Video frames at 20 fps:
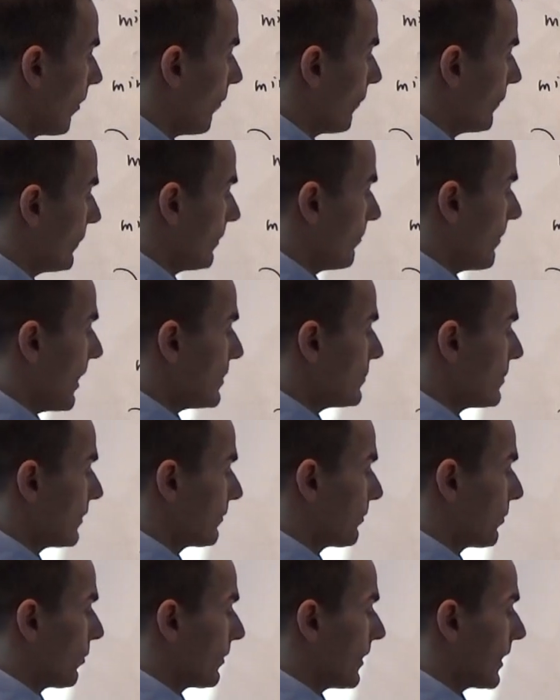of the matrix
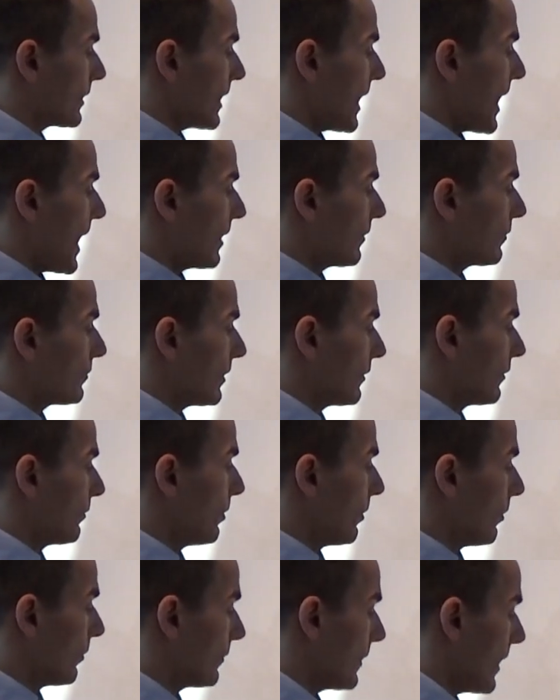product X
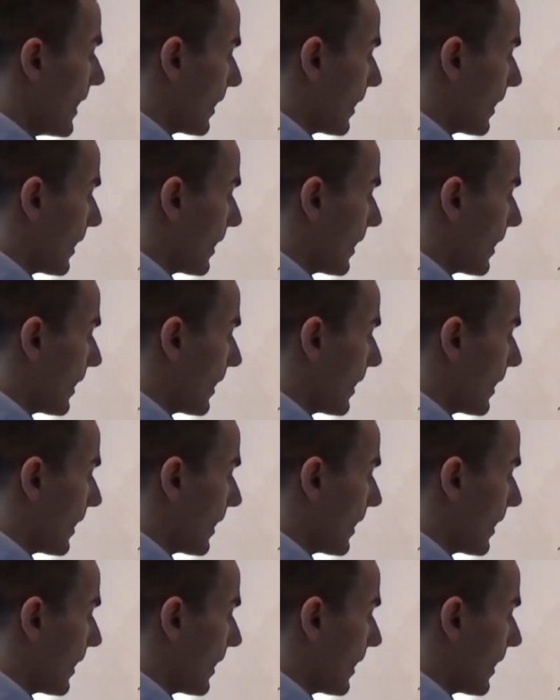transposed